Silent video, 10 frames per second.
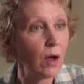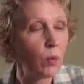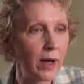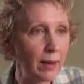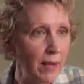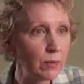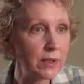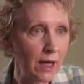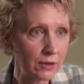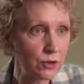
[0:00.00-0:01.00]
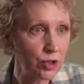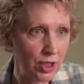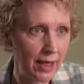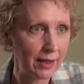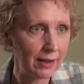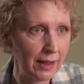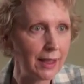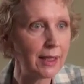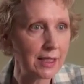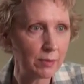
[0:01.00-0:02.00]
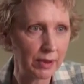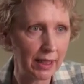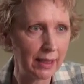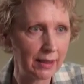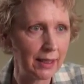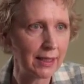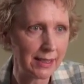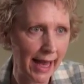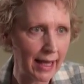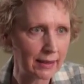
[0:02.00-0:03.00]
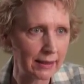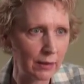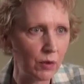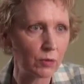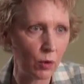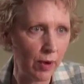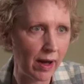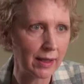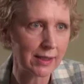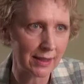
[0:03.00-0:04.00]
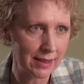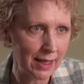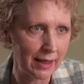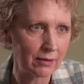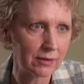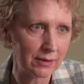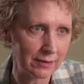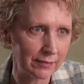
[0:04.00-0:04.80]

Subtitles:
When I met with Dr. Ching, he explained exactly what robotics entailed.